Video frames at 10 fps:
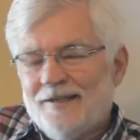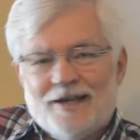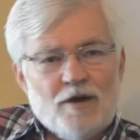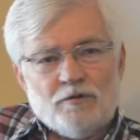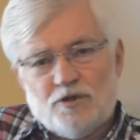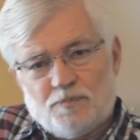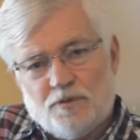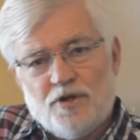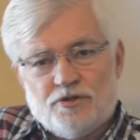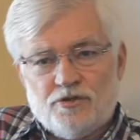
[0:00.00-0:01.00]
Countless
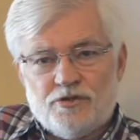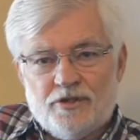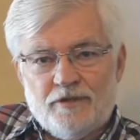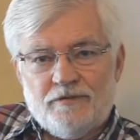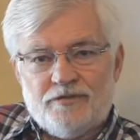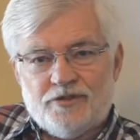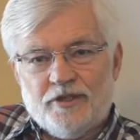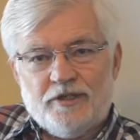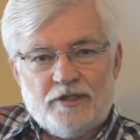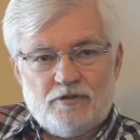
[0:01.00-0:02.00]
preachers have
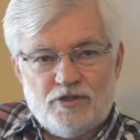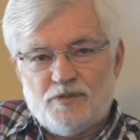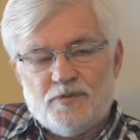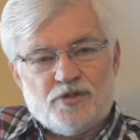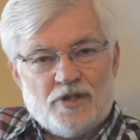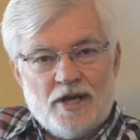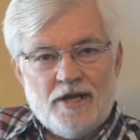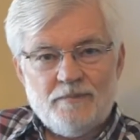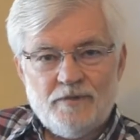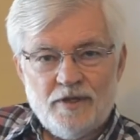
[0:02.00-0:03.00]
said at Christmas
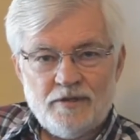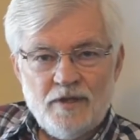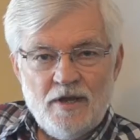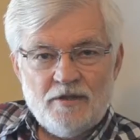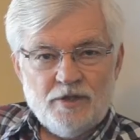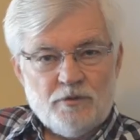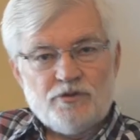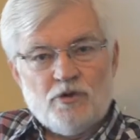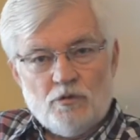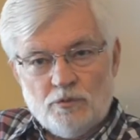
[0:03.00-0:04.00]
time that there was
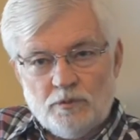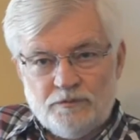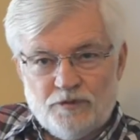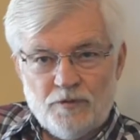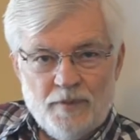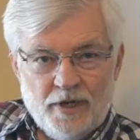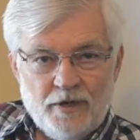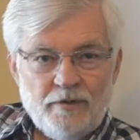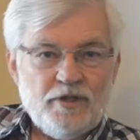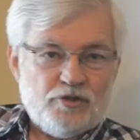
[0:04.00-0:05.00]
no room for
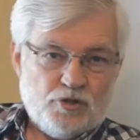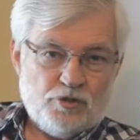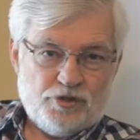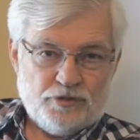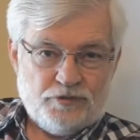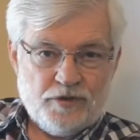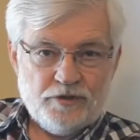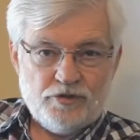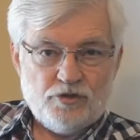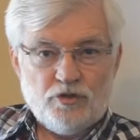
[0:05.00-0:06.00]
Mary and Joseph
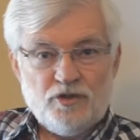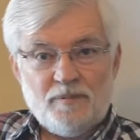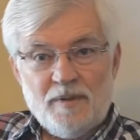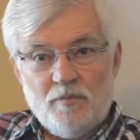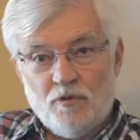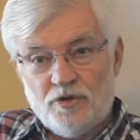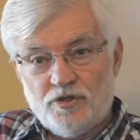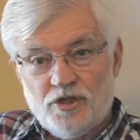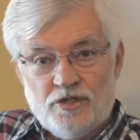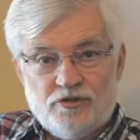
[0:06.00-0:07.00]
and the soon-to-be-born
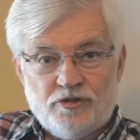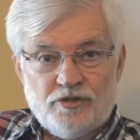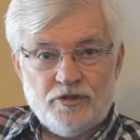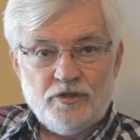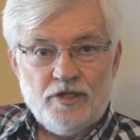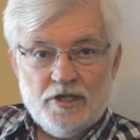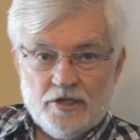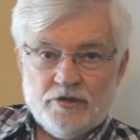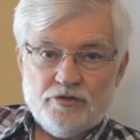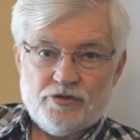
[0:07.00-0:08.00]
Jesus in the
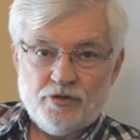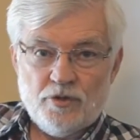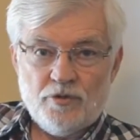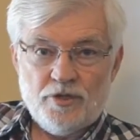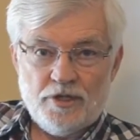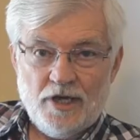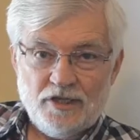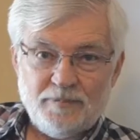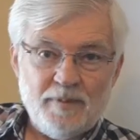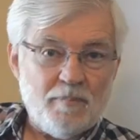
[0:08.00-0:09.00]
inn, so he had
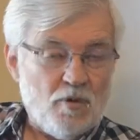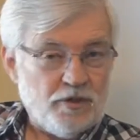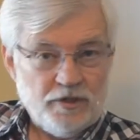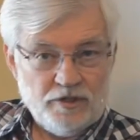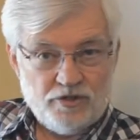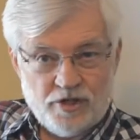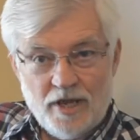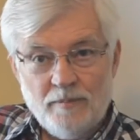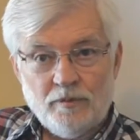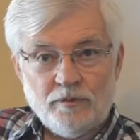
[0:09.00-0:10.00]
to be born in a
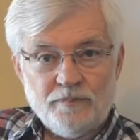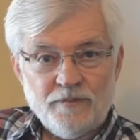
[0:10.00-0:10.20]
stable.